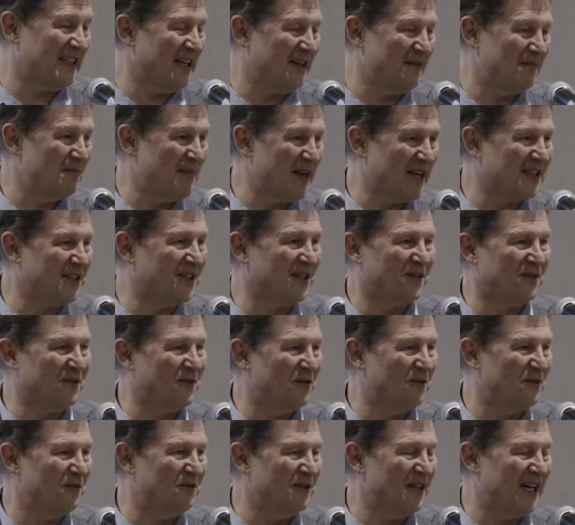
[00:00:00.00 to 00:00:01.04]
say
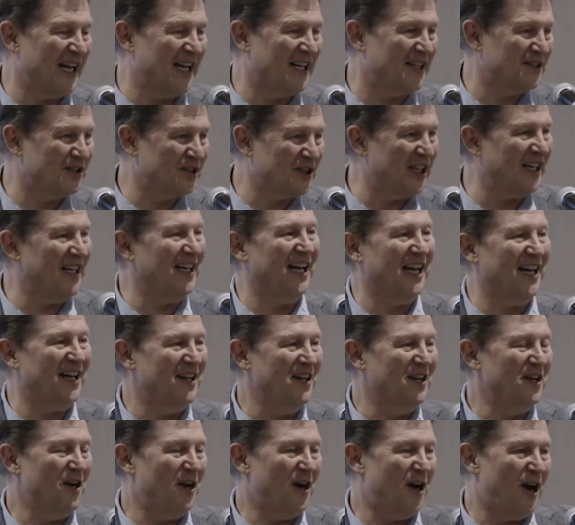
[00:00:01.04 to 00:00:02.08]
Mexico and Chile,
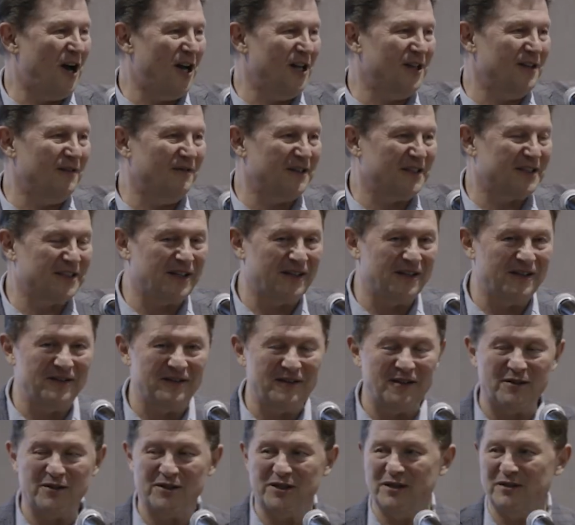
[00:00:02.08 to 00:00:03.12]
all of a
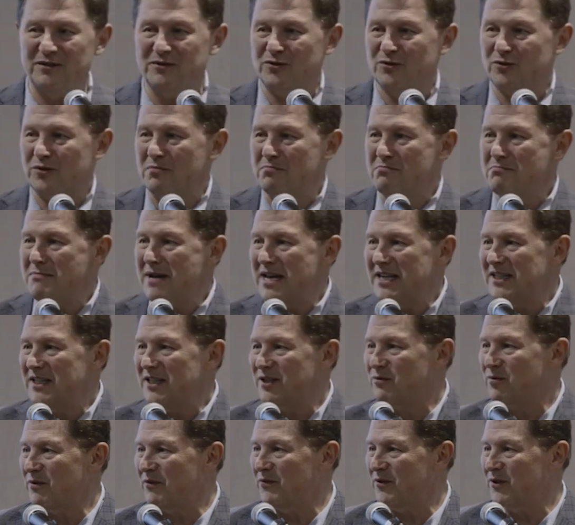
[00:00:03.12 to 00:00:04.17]
sudden there's a
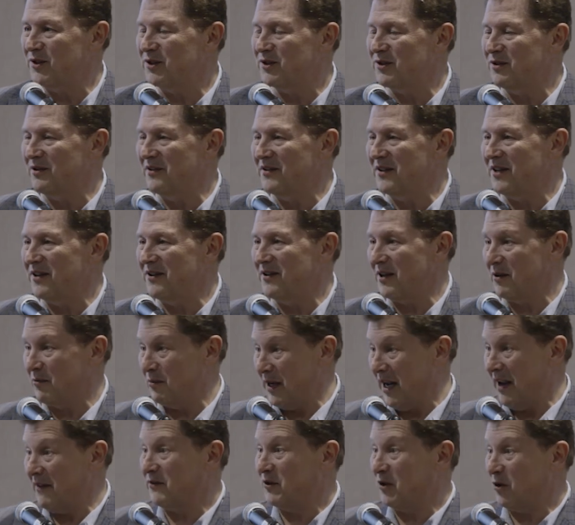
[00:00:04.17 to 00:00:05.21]
tremendous reversal there, and
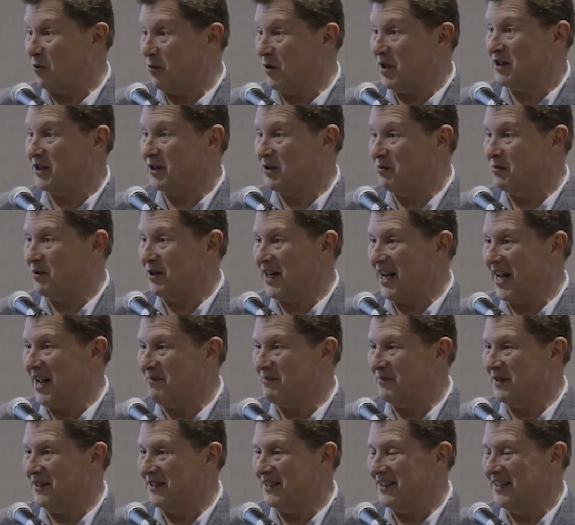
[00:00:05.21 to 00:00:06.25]
we have to question what
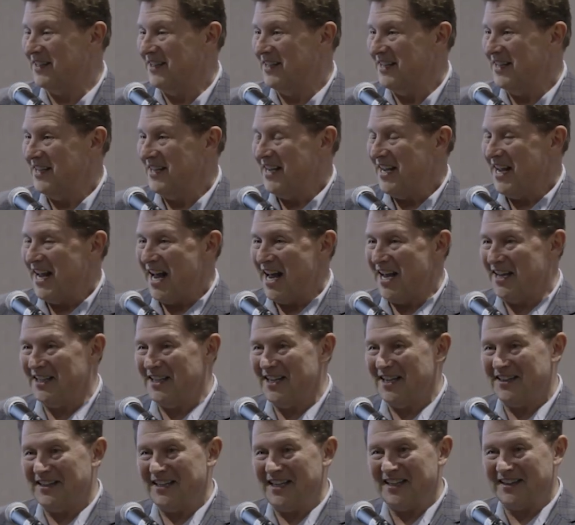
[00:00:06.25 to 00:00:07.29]
happened. And
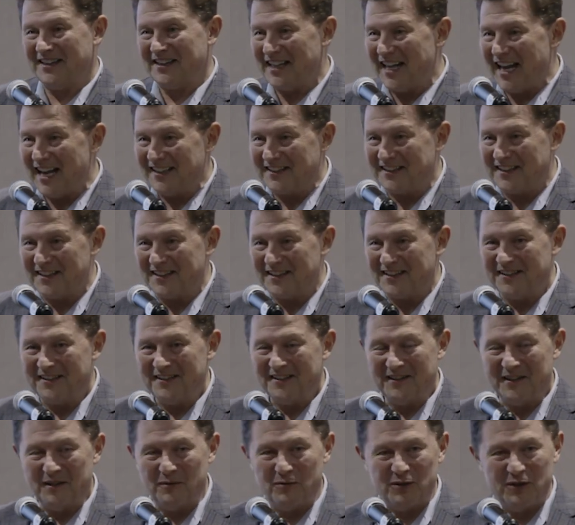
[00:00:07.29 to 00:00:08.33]
yet the
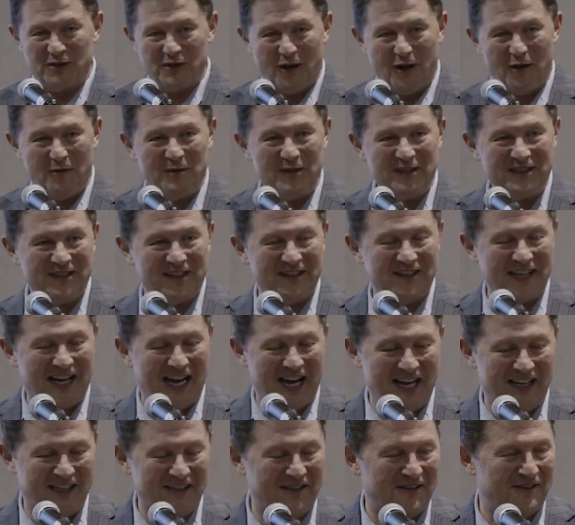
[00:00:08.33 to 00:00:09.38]
Atlantic, that was always the
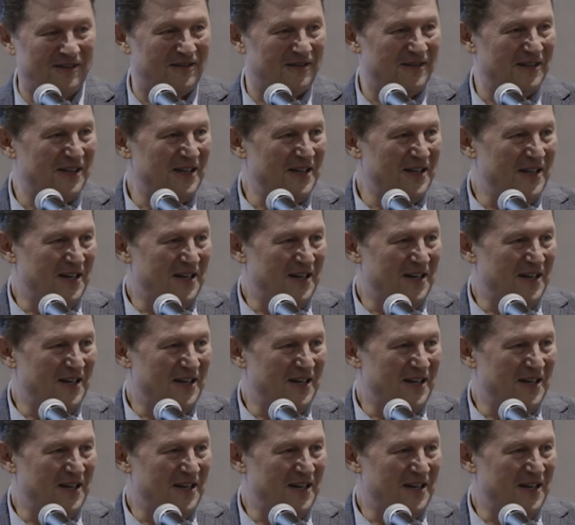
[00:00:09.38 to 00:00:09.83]
land of